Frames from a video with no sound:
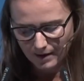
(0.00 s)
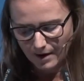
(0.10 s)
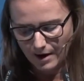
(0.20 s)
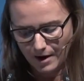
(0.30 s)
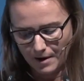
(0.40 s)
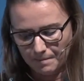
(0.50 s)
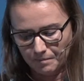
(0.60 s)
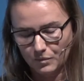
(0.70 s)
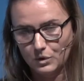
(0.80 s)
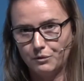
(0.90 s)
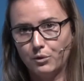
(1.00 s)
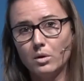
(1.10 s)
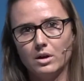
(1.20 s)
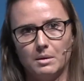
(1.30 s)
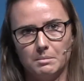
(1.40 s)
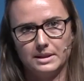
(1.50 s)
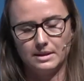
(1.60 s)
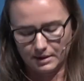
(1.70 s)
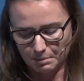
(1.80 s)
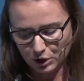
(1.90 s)
the forum
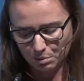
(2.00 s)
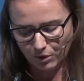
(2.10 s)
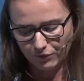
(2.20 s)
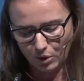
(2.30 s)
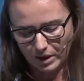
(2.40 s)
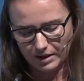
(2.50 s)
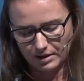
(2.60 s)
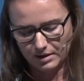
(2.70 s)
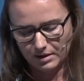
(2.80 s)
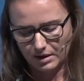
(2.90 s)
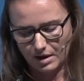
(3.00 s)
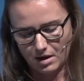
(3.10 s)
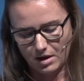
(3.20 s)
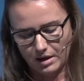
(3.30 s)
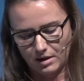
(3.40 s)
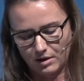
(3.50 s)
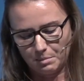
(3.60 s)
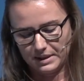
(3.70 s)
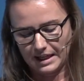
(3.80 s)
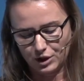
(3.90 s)
is much more focused on the
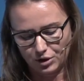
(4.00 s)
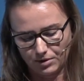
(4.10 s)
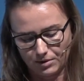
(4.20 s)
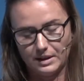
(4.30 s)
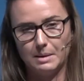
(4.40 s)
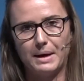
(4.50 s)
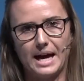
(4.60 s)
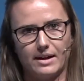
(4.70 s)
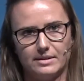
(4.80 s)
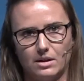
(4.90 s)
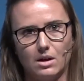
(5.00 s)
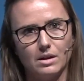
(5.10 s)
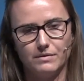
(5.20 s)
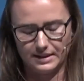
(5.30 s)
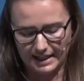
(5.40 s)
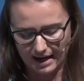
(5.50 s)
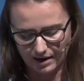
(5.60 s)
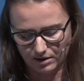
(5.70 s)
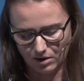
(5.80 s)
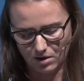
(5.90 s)
potential impacts that all of this
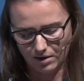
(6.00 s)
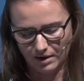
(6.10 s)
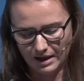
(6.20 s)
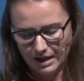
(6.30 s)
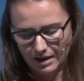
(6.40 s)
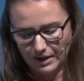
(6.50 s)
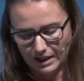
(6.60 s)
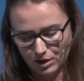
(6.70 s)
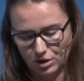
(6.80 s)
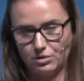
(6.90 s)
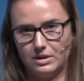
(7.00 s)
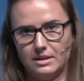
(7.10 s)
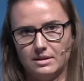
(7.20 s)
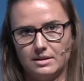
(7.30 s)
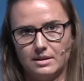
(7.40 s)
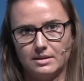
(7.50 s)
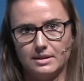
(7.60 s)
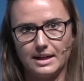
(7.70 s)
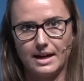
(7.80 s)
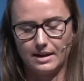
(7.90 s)
has on the industries,
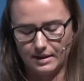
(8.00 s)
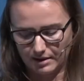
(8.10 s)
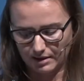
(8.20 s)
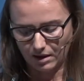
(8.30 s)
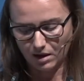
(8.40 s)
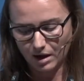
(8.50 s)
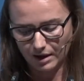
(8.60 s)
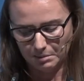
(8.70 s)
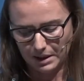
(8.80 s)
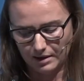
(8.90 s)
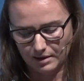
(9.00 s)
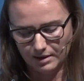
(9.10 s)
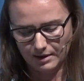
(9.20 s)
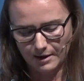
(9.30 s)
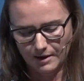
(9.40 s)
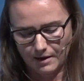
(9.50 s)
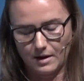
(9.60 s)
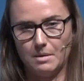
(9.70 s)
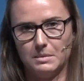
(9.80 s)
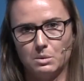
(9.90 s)
societies, and economies,
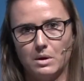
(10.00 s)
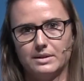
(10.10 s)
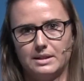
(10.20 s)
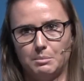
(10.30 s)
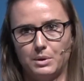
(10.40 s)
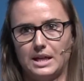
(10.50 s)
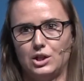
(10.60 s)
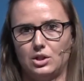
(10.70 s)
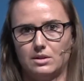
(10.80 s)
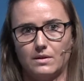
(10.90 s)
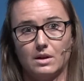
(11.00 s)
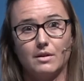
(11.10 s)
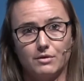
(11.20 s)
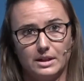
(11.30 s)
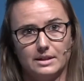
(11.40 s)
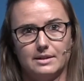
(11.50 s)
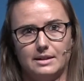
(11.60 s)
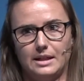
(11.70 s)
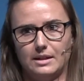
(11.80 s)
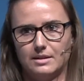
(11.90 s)
as well as the implications on the governance
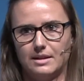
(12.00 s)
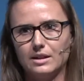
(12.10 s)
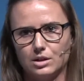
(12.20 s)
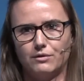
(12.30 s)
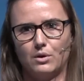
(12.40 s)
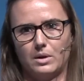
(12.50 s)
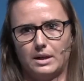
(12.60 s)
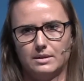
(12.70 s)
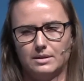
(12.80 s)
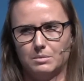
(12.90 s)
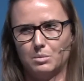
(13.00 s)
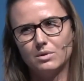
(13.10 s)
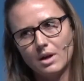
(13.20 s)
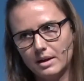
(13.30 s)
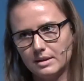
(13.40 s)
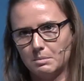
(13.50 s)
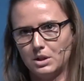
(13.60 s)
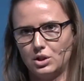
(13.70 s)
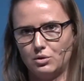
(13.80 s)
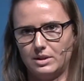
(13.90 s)
needs. That's our focus. We're not as
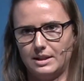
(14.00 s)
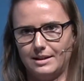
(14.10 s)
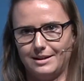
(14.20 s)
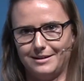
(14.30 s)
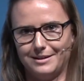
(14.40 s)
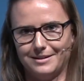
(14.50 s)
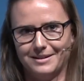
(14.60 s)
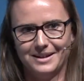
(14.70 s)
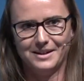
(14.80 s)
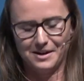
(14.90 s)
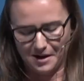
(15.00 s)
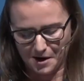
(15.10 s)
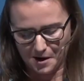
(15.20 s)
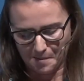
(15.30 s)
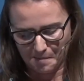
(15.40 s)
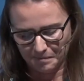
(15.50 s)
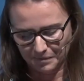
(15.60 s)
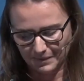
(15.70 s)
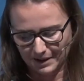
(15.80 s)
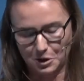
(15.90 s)
much interested in the,
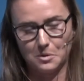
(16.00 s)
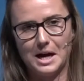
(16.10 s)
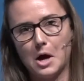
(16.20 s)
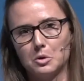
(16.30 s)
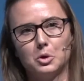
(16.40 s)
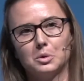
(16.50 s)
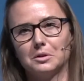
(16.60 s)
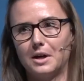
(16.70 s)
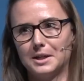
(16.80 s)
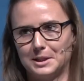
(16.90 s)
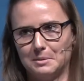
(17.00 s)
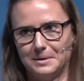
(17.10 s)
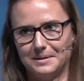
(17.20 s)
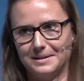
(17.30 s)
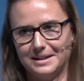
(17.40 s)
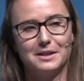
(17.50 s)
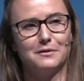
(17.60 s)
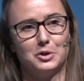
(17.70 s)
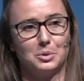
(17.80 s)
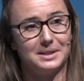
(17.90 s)
how cool or awesome an
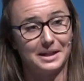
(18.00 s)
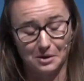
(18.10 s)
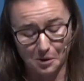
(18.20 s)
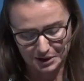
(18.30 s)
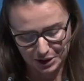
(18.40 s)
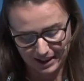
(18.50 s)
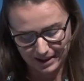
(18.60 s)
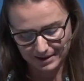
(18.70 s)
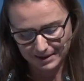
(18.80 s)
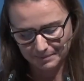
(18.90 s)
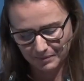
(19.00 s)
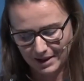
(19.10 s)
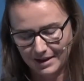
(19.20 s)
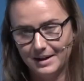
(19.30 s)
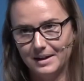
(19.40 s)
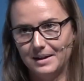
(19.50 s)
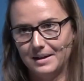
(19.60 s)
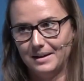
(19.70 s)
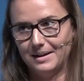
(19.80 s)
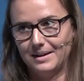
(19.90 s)
individual technology is.
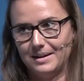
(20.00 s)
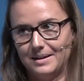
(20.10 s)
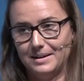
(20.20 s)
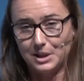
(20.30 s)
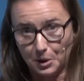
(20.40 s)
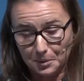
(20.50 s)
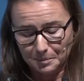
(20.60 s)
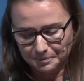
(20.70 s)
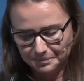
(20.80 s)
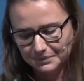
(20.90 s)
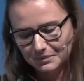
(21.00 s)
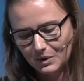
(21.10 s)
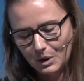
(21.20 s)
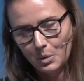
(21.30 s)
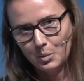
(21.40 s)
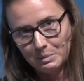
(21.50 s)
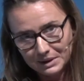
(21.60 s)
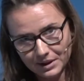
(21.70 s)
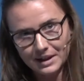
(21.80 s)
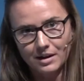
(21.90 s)
So, when we
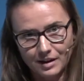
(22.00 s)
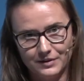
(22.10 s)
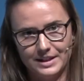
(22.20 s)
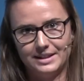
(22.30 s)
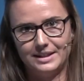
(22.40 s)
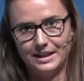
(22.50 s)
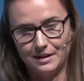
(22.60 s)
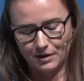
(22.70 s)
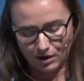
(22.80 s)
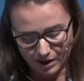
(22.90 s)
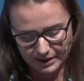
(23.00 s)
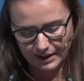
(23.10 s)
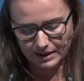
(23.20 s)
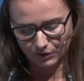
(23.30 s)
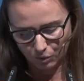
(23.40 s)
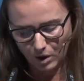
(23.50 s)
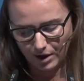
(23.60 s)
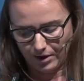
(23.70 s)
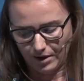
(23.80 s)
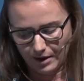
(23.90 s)
look at all of this in the context of
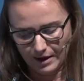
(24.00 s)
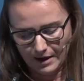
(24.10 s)
water,